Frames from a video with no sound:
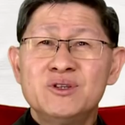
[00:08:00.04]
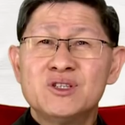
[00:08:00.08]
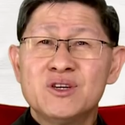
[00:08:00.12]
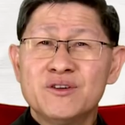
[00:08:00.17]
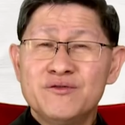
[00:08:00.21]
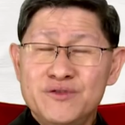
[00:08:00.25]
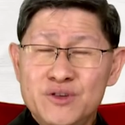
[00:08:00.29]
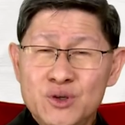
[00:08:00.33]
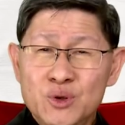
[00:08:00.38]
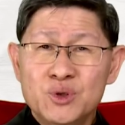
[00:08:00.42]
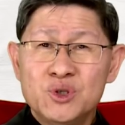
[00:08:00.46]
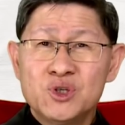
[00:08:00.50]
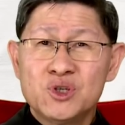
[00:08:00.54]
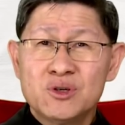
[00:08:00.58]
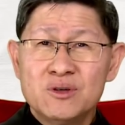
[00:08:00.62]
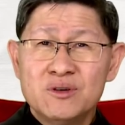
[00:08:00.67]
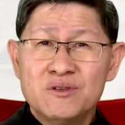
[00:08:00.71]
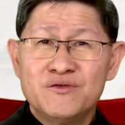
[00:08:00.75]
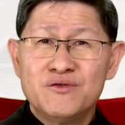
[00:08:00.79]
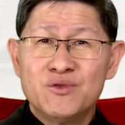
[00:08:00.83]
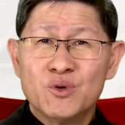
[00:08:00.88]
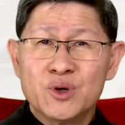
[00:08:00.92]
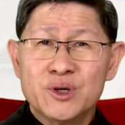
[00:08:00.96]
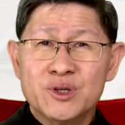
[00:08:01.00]
is a
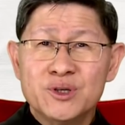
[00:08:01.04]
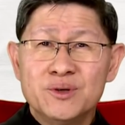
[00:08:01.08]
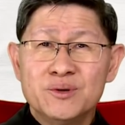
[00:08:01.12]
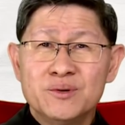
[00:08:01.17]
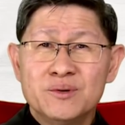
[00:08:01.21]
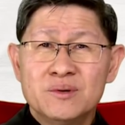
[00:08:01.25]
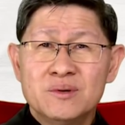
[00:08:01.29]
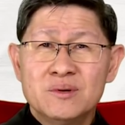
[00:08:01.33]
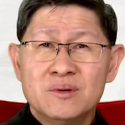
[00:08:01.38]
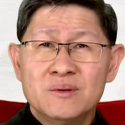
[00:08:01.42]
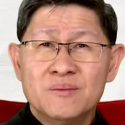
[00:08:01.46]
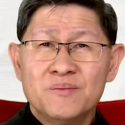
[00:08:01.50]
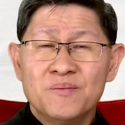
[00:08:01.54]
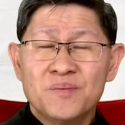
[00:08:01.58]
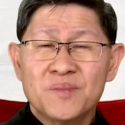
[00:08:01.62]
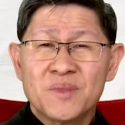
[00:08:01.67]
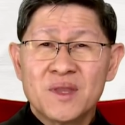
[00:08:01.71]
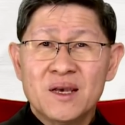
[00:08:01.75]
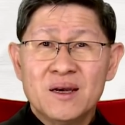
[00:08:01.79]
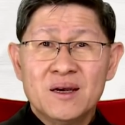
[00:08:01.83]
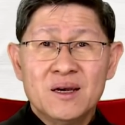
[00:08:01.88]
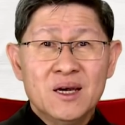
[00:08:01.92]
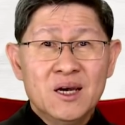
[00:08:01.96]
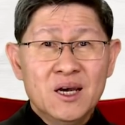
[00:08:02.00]
future for you.
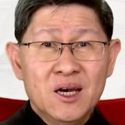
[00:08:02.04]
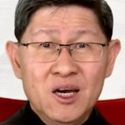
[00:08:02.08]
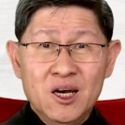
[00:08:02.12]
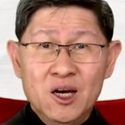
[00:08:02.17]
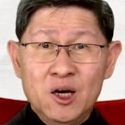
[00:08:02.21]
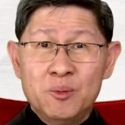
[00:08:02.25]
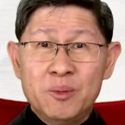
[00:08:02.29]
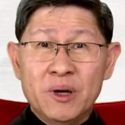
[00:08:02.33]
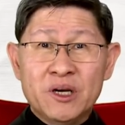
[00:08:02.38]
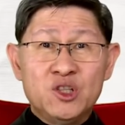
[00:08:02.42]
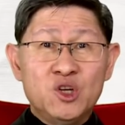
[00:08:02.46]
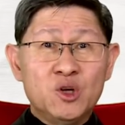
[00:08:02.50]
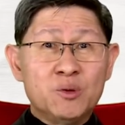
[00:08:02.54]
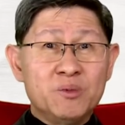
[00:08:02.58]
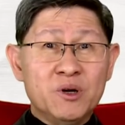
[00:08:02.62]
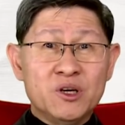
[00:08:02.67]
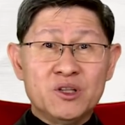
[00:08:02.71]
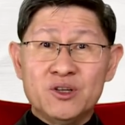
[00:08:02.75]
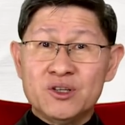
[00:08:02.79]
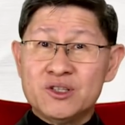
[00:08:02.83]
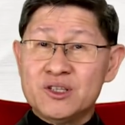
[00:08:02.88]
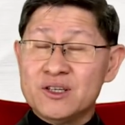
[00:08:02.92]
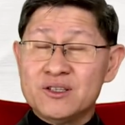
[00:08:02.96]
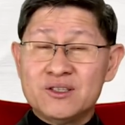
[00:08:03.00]
My dear
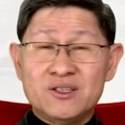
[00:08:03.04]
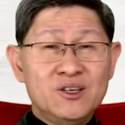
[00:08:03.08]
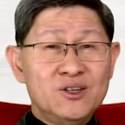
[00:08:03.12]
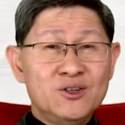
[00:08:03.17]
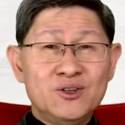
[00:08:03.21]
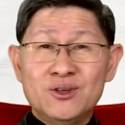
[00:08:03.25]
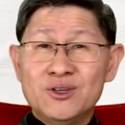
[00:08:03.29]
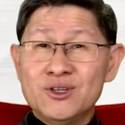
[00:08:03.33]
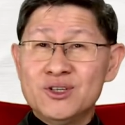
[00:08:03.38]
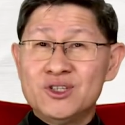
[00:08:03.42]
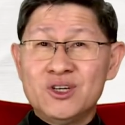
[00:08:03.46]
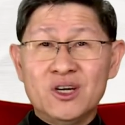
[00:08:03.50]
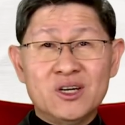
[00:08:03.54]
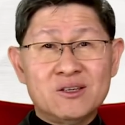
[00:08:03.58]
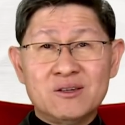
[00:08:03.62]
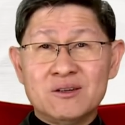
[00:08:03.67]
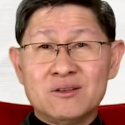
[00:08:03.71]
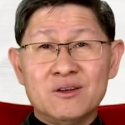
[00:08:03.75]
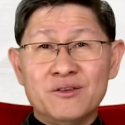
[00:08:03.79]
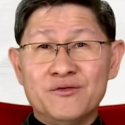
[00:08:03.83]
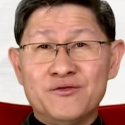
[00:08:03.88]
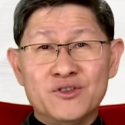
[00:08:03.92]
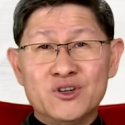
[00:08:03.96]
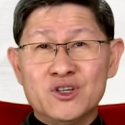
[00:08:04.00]
brothers and sisters, just
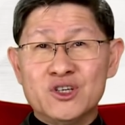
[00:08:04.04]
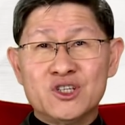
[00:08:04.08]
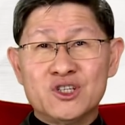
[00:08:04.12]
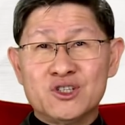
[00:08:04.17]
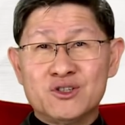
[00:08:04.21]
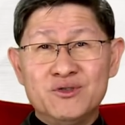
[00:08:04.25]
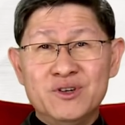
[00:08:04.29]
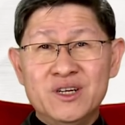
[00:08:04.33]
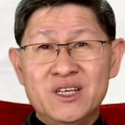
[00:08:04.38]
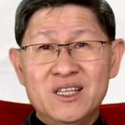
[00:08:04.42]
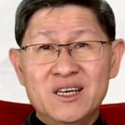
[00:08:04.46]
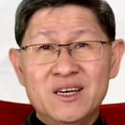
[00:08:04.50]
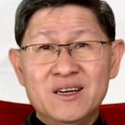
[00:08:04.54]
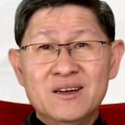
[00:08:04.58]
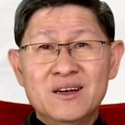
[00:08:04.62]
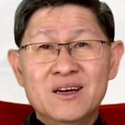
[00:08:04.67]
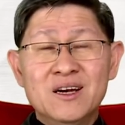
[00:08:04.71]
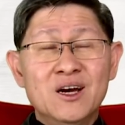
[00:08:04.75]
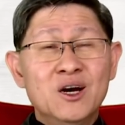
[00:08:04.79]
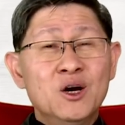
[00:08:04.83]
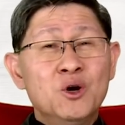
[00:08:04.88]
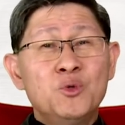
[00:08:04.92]
in the first reading,